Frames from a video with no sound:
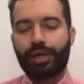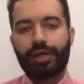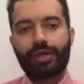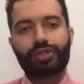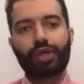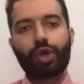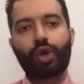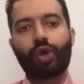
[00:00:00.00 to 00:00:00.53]

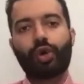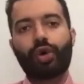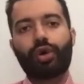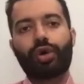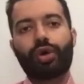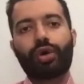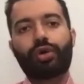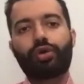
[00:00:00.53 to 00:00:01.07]

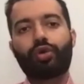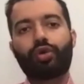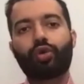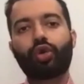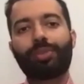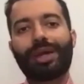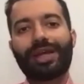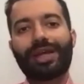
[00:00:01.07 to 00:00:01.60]
So
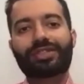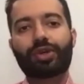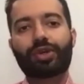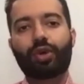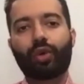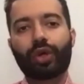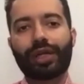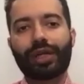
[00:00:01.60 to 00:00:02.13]
rule-based
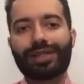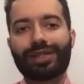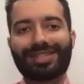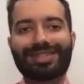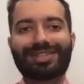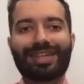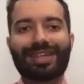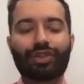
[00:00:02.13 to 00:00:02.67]
coding is
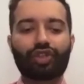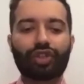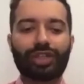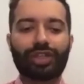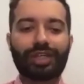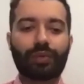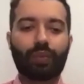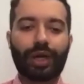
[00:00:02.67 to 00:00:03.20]

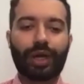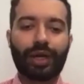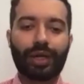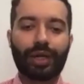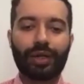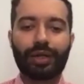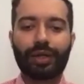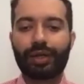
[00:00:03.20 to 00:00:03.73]
essentially when,